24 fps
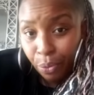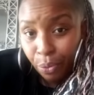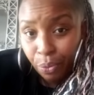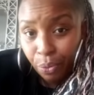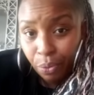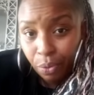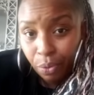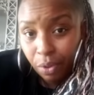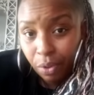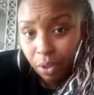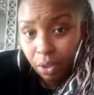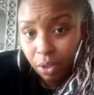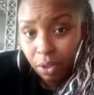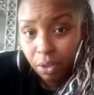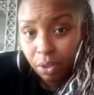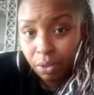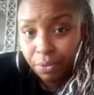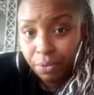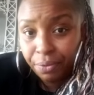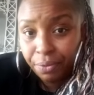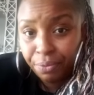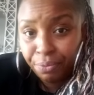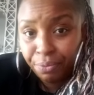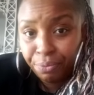
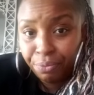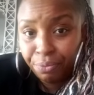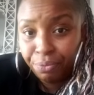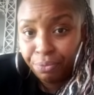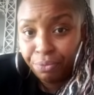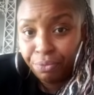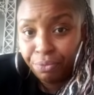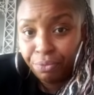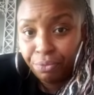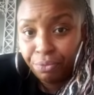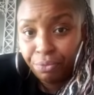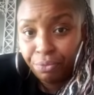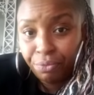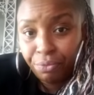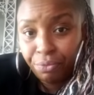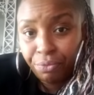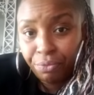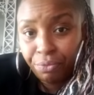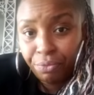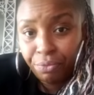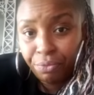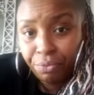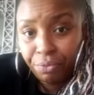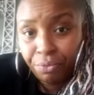
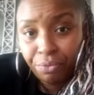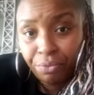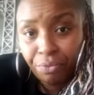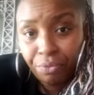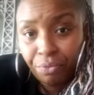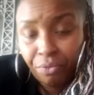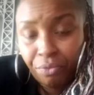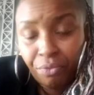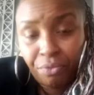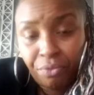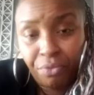Nothing is said.